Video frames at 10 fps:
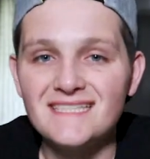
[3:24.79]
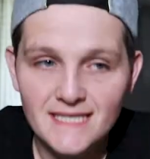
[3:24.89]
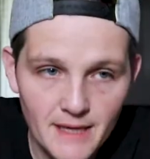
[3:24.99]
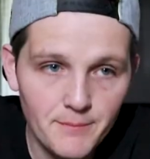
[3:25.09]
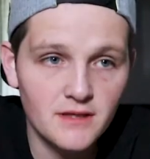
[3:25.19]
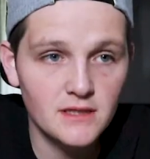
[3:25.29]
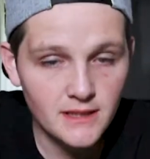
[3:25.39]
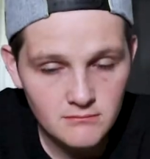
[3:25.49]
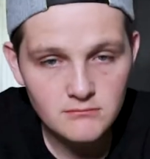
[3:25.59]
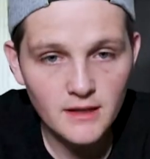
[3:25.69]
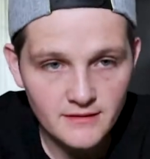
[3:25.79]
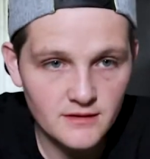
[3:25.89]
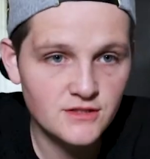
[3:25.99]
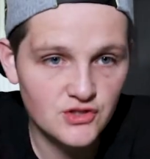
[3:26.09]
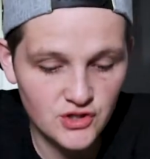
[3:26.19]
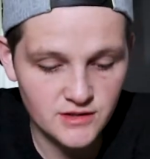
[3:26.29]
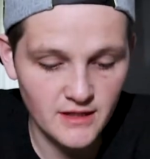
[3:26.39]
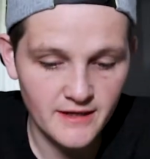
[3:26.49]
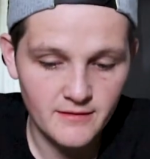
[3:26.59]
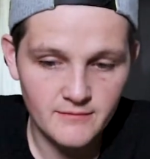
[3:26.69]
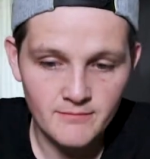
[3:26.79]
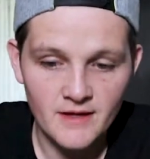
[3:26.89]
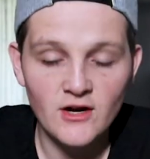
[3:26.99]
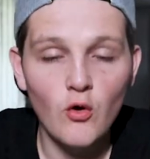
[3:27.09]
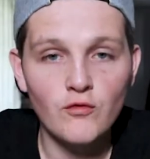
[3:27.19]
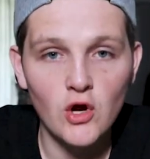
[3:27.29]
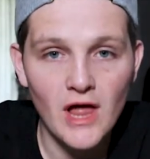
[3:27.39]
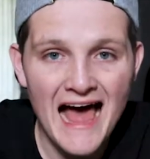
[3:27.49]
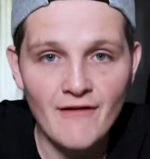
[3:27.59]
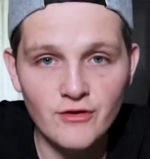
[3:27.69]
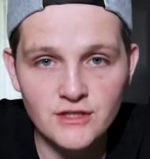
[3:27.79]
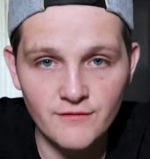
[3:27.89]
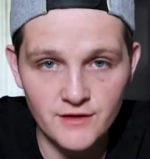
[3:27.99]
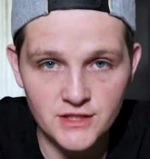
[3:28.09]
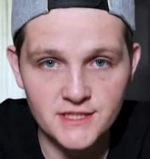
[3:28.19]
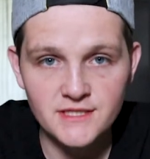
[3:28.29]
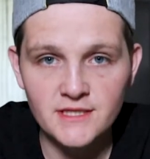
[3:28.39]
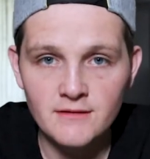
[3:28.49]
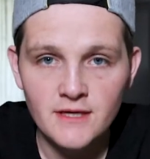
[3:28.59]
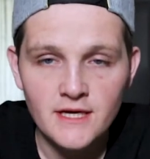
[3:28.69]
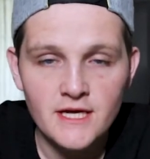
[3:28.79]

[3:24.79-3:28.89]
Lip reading: typically, this is just an overall average of their season,